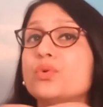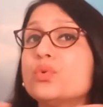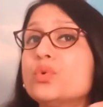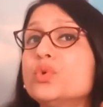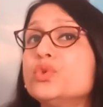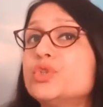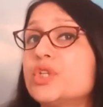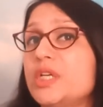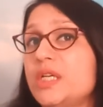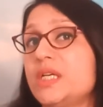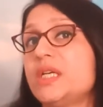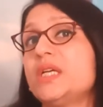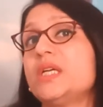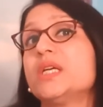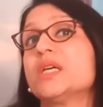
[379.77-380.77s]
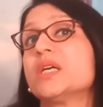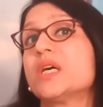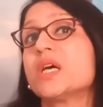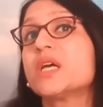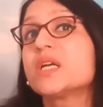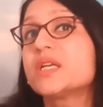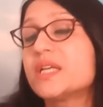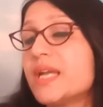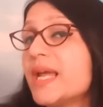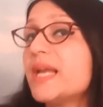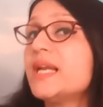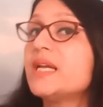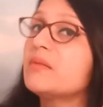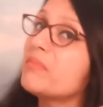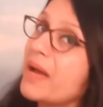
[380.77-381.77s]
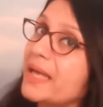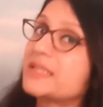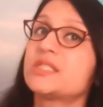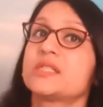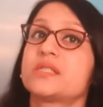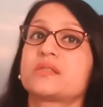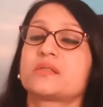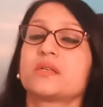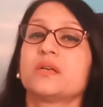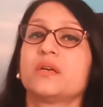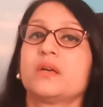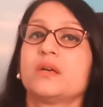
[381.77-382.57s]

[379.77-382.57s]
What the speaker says: 2-3 tailing batches